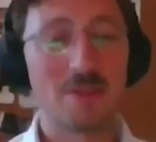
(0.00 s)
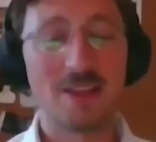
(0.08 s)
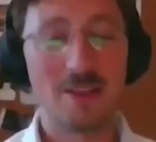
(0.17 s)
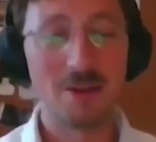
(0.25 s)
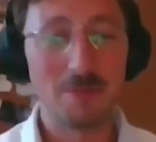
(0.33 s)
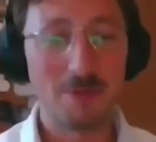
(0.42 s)

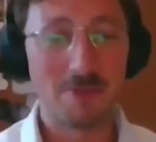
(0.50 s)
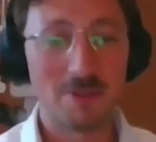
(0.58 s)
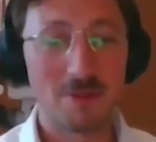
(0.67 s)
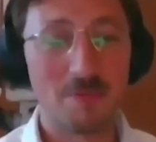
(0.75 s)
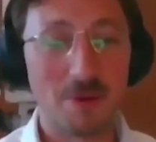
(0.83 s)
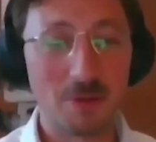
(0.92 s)
thank you,
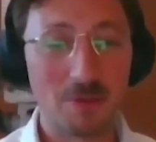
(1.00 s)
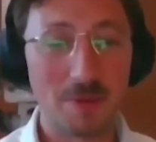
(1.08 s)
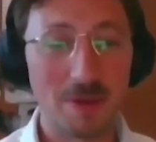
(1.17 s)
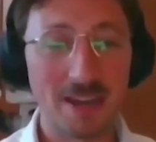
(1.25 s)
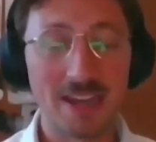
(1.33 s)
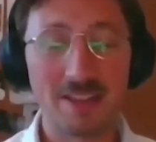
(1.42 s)
Professor
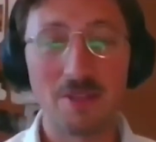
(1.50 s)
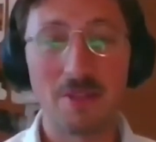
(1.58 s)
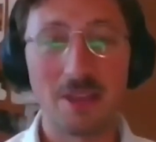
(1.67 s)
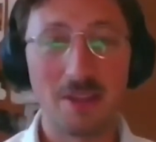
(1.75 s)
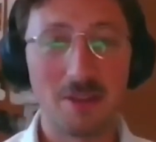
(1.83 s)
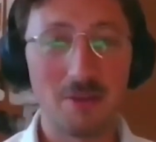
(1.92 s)
Boterberg, and
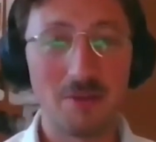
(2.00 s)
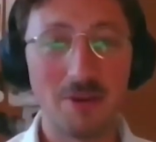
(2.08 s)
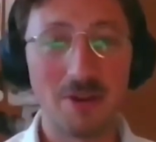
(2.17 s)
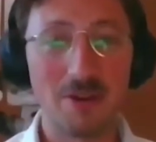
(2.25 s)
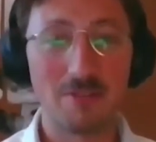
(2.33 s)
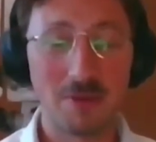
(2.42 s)
thank
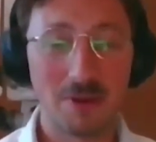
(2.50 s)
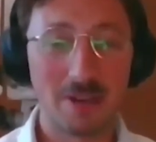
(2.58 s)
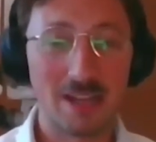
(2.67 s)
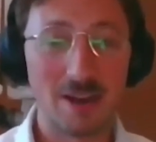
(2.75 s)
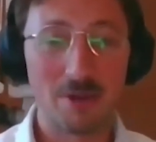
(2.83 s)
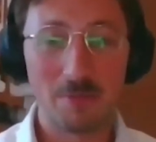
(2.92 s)
you for
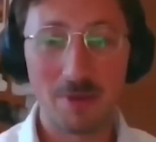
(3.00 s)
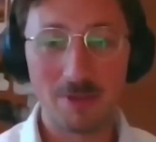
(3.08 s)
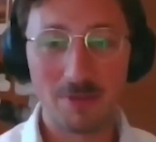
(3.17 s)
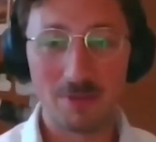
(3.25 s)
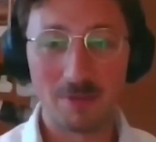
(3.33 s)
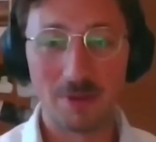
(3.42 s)
allowing me
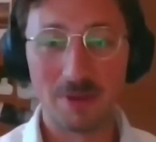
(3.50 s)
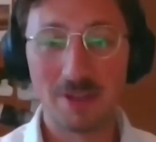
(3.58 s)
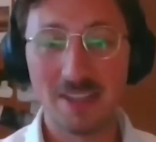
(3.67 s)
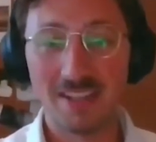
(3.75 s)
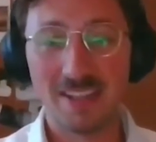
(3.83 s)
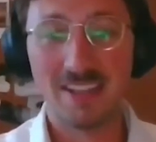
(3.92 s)
to
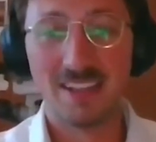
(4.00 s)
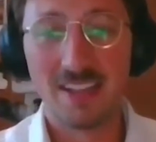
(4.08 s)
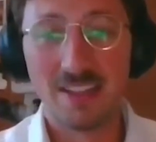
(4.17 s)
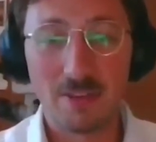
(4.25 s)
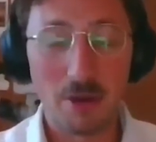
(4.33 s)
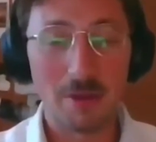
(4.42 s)

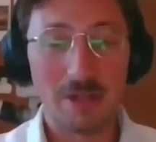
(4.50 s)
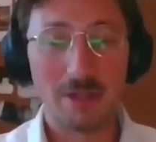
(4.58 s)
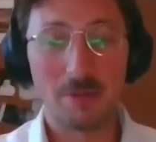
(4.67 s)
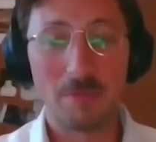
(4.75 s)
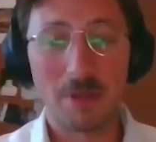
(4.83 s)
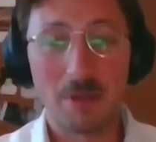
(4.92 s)
tell a
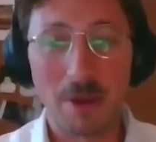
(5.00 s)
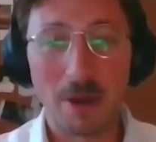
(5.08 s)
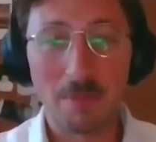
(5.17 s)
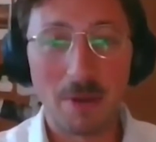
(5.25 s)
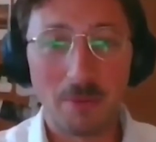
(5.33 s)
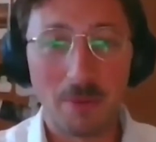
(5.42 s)
little bit
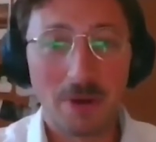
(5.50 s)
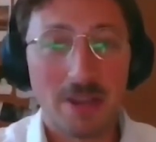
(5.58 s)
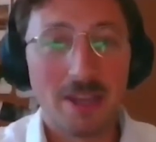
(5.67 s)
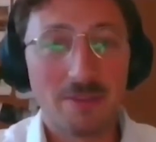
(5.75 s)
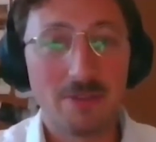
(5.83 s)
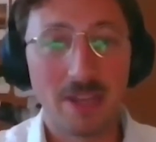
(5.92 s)
about my work
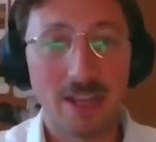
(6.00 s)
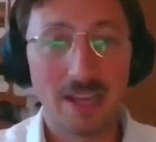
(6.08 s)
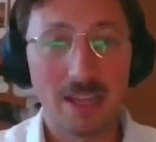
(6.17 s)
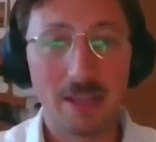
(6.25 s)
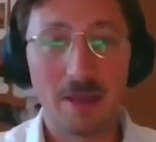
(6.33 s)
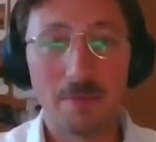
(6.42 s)
here
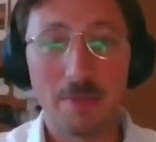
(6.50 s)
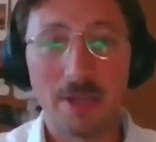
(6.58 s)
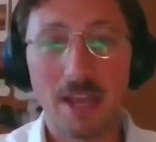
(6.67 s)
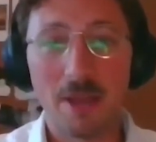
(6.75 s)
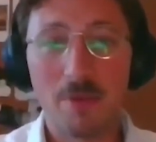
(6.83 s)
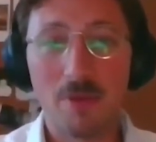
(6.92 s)
today. My
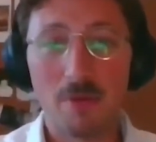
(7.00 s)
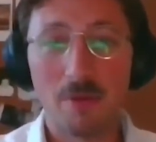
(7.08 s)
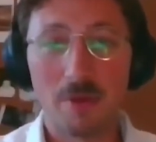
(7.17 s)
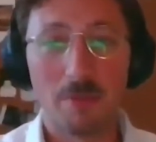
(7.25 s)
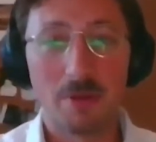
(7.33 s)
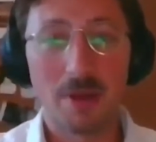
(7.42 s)
name is
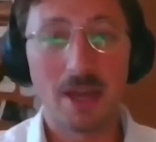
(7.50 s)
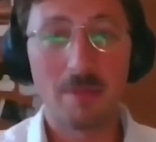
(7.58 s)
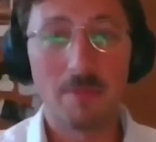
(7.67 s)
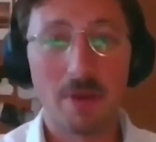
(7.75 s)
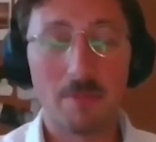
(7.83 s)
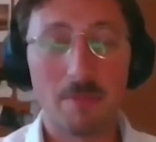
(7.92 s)
Joeri Mul.
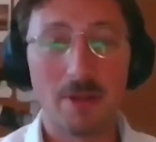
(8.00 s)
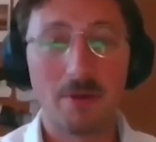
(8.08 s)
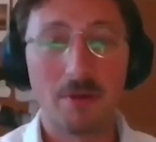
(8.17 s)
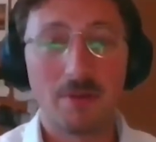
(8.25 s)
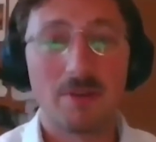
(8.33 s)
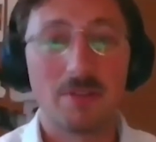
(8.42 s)
I'm a
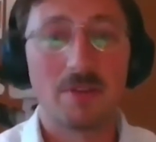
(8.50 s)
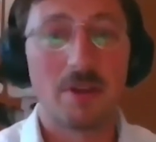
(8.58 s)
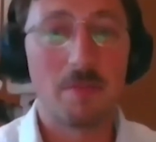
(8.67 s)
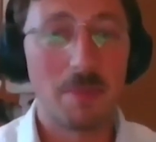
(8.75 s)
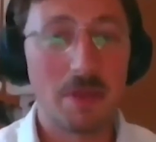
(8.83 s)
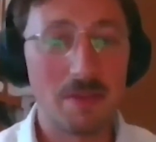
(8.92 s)
medical doctor
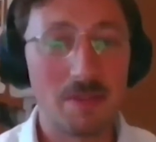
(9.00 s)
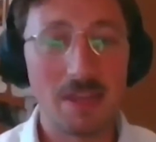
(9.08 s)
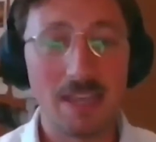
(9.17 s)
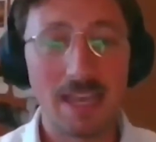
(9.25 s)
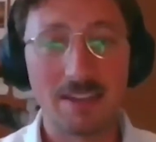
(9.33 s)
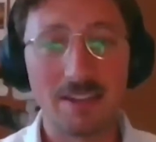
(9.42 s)
and PhD
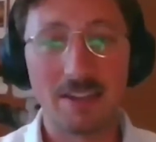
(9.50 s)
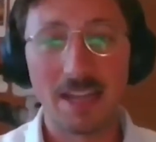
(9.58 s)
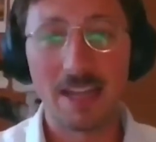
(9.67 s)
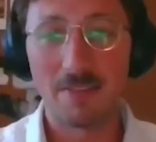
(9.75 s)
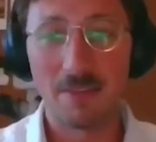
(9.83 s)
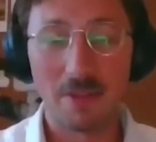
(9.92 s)
candidate
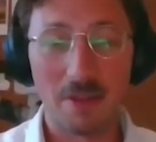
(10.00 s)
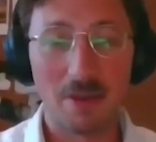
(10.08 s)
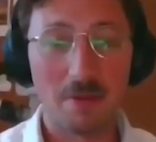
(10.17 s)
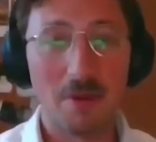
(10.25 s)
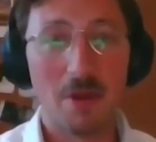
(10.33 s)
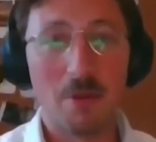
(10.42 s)
at
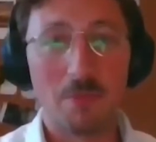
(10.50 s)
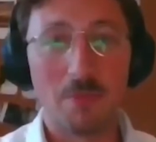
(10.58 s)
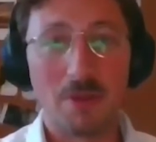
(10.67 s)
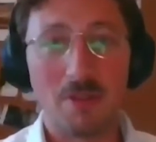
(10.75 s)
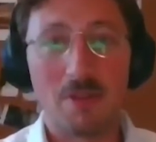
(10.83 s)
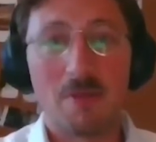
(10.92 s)
the
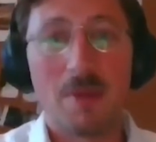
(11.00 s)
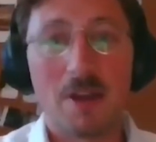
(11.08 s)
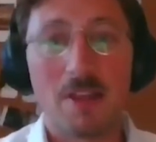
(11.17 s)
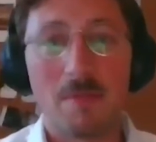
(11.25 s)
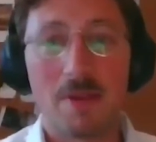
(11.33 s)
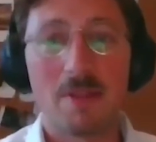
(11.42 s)
Prinses
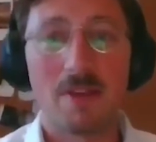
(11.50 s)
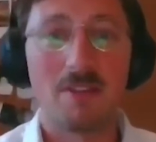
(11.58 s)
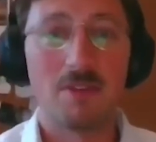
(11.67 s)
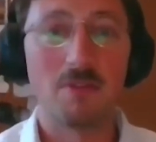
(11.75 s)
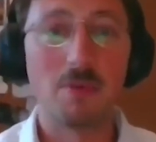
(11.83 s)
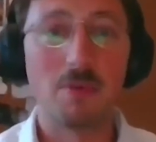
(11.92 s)
Maxima
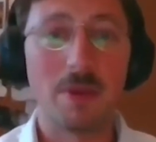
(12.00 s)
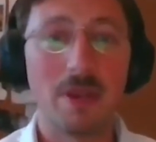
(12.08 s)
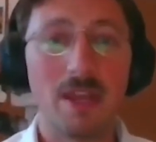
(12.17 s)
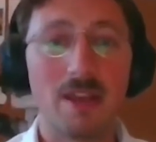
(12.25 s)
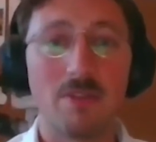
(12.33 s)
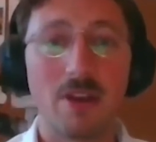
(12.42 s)
Center for
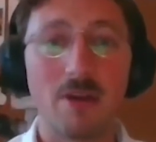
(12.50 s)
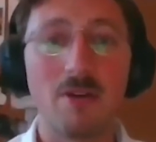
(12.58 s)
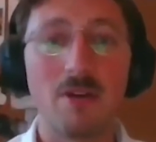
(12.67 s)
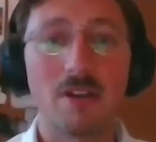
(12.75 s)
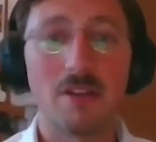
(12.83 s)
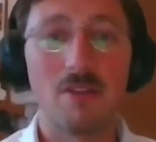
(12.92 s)
Pediatric
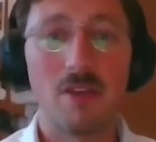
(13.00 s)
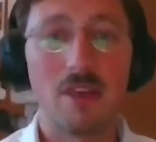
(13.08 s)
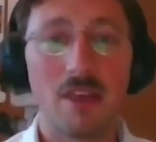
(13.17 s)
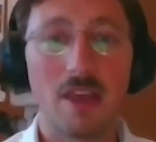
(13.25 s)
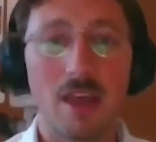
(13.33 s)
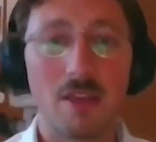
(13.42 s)

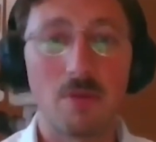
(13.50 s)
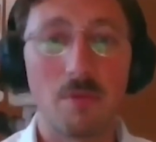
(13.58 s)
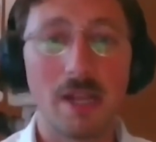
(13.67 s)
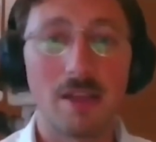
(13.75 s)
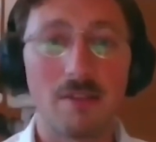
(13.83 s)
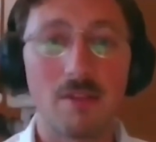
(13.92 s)
Oncology, as
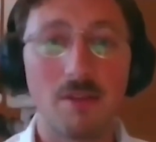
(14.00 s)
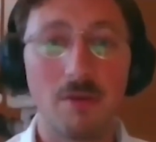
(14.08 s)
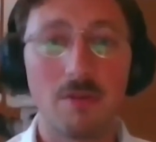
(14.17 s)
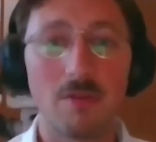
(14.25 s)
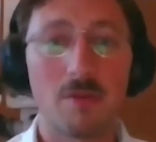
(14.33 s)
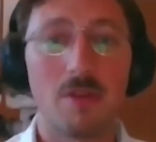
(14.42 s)
well as the
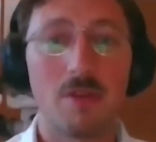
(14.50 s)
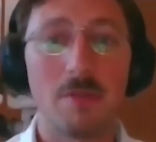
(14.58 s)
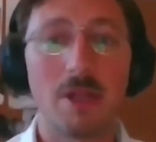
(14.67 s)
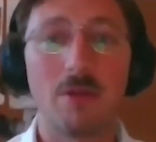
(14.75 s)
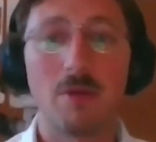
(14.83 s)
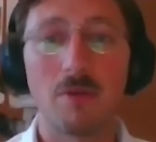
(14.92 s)
University
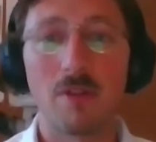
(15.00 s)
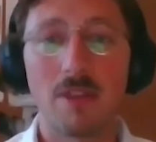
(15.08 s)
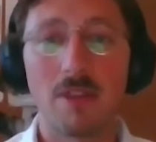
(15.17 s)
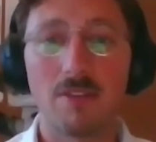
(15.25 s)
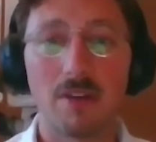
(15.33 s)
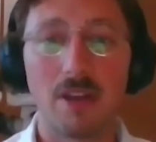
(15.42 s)
Medical
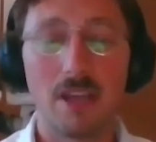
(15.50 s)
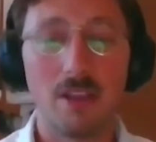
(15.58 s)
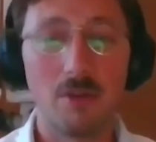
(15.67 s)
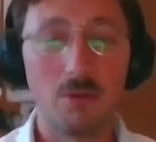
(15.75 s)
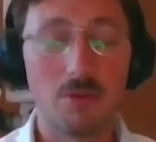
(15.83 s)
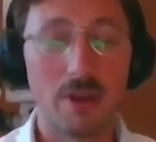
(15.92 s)
Center in
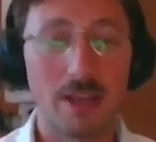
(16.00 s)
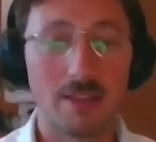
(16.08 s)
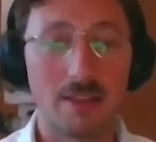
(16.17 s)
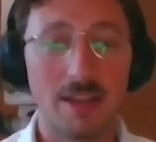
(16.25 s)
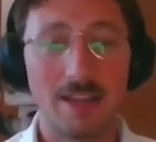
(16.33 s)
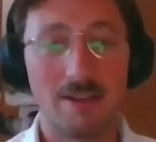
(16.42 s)
Utrecht,
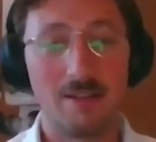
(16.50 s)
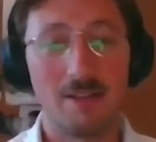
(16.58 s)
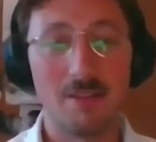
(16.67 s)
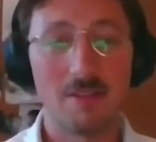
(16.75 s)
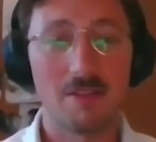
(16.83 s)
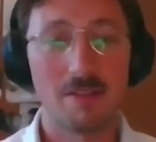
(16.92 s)
the
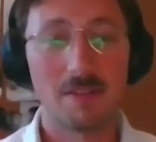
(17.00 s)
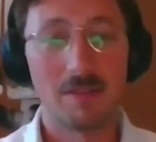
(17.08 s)
Netherlands.